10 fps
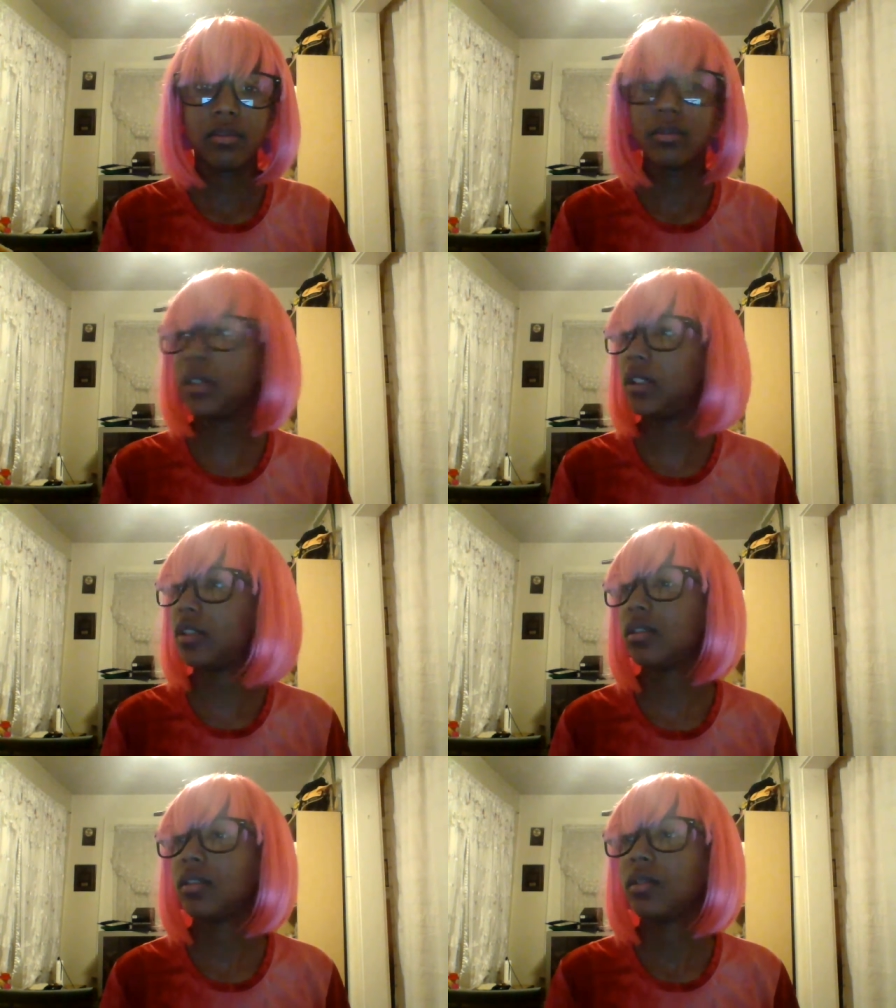which
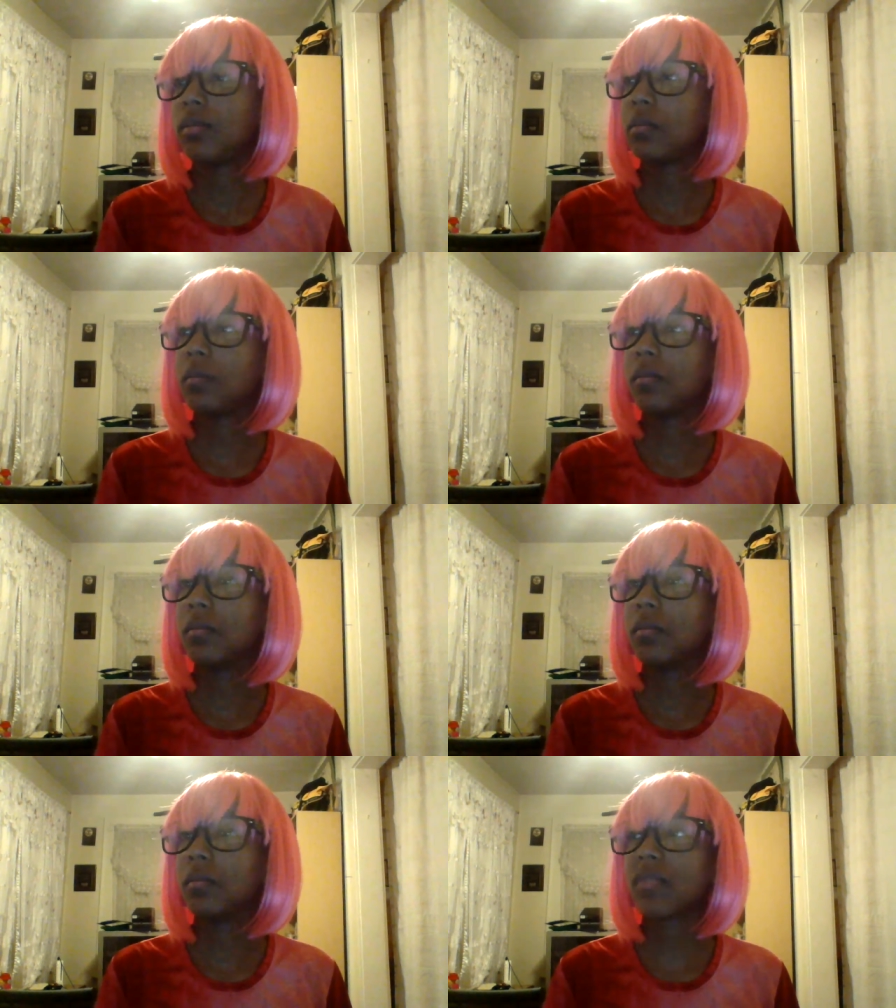
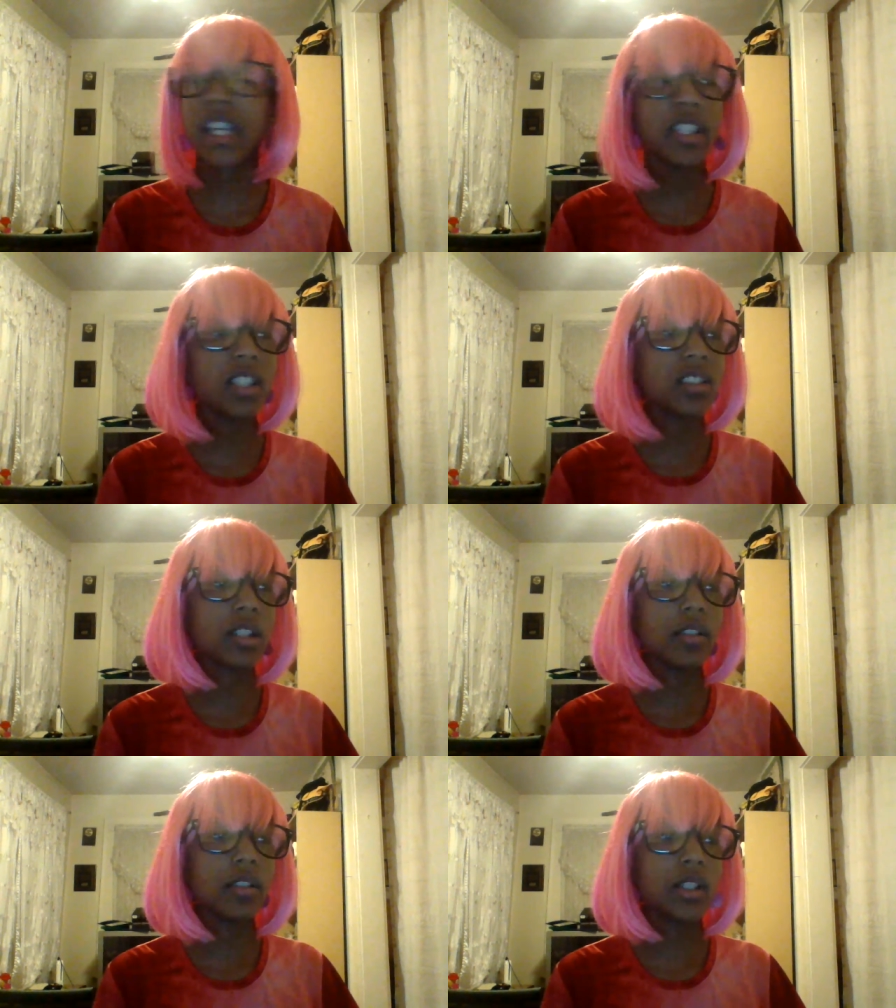I think is
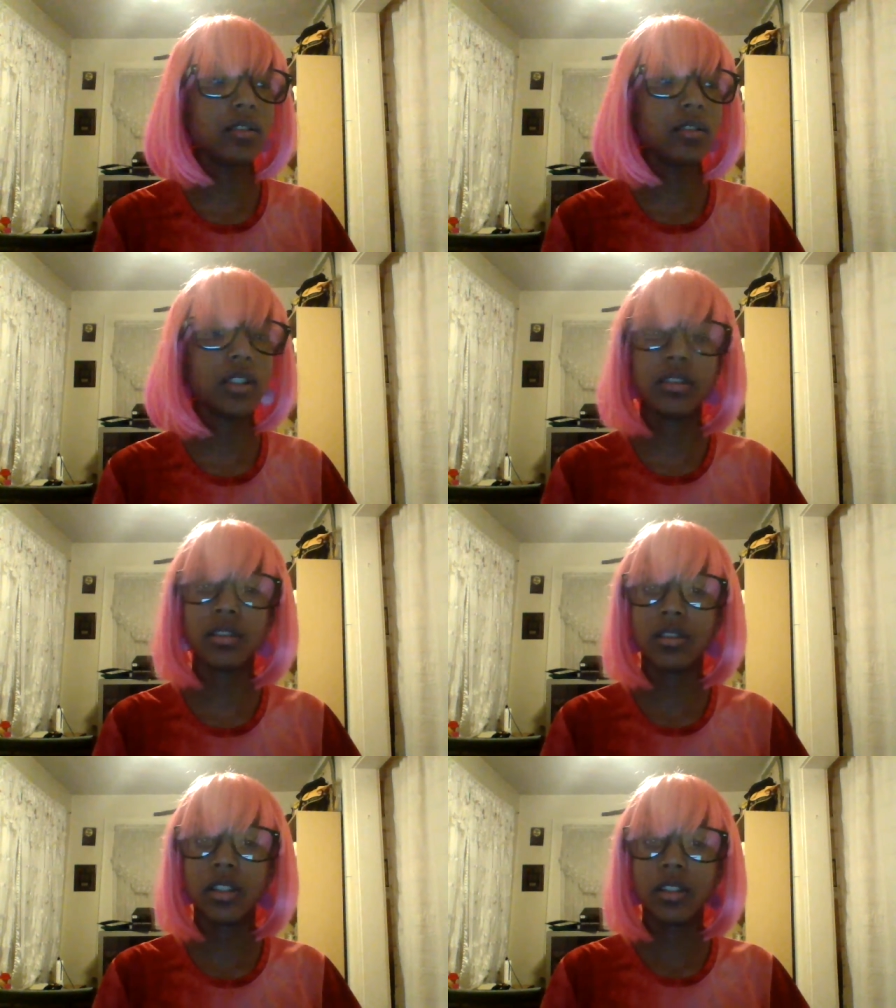kind of fun. Get
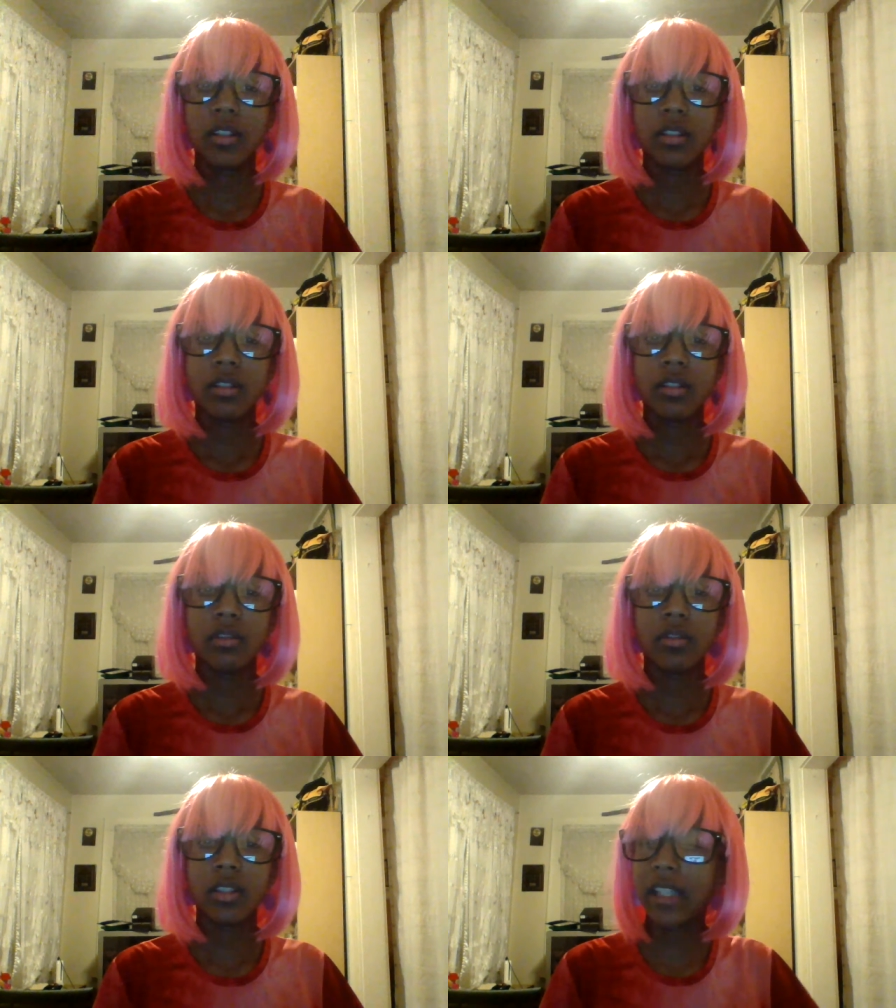to
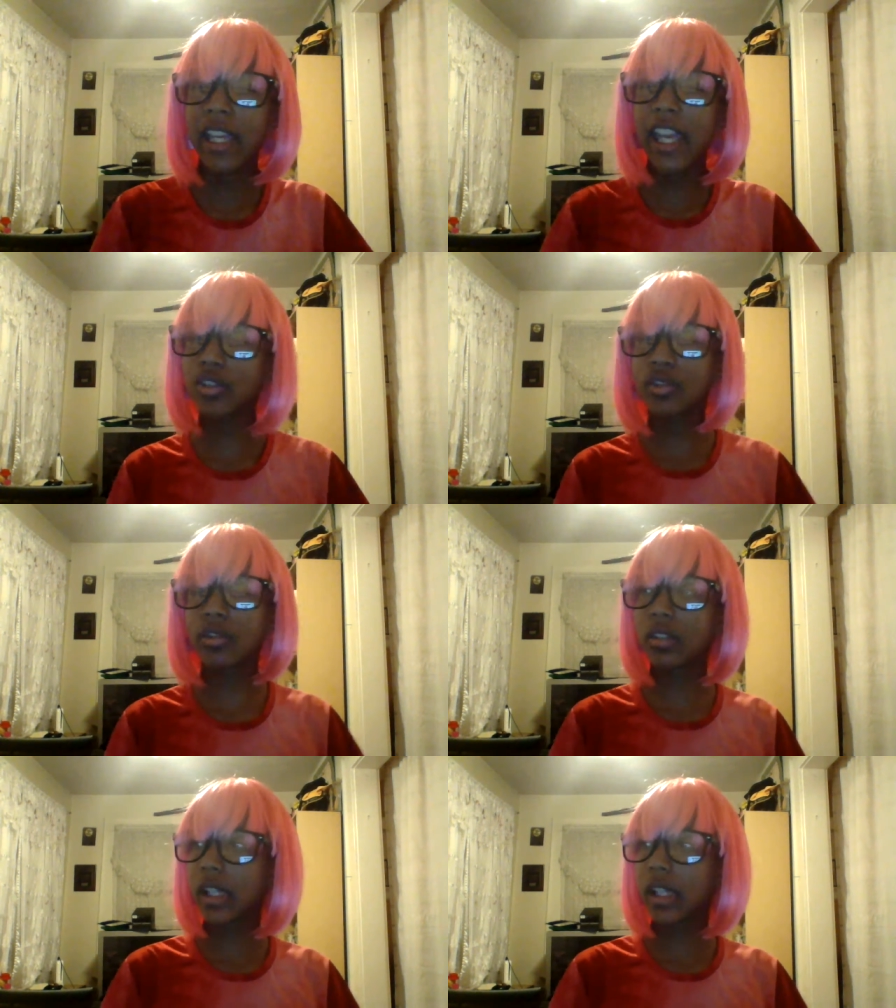get to
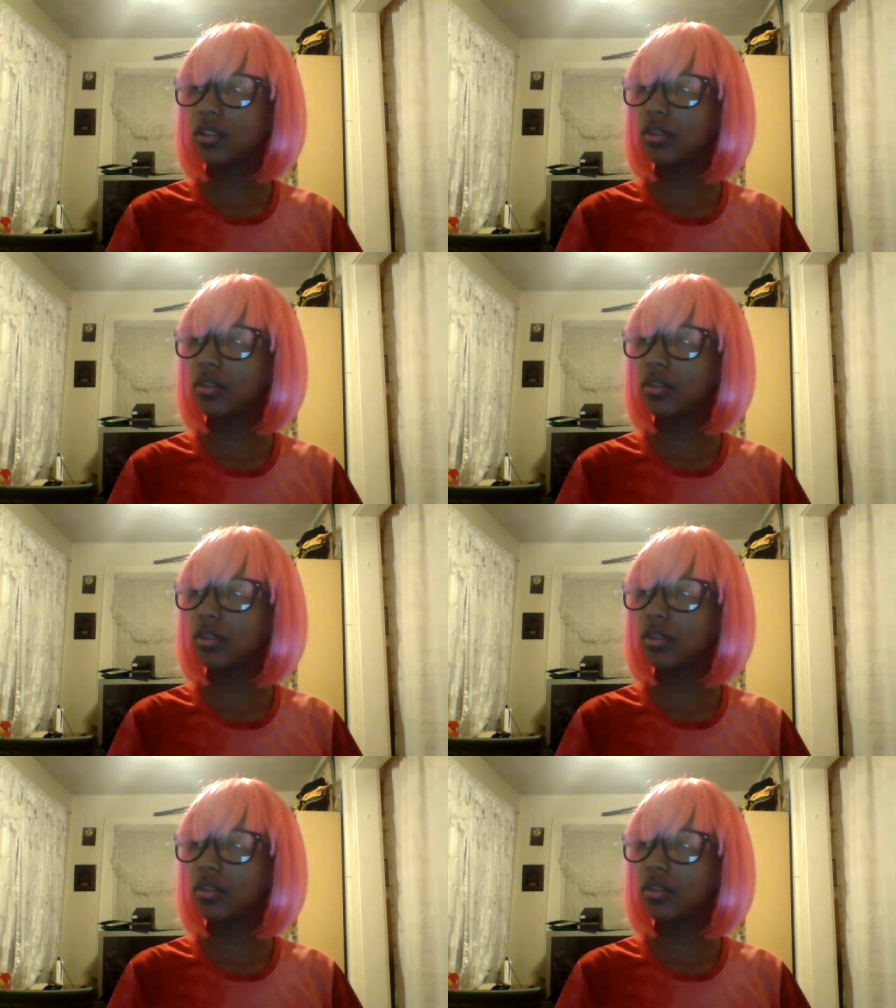exercise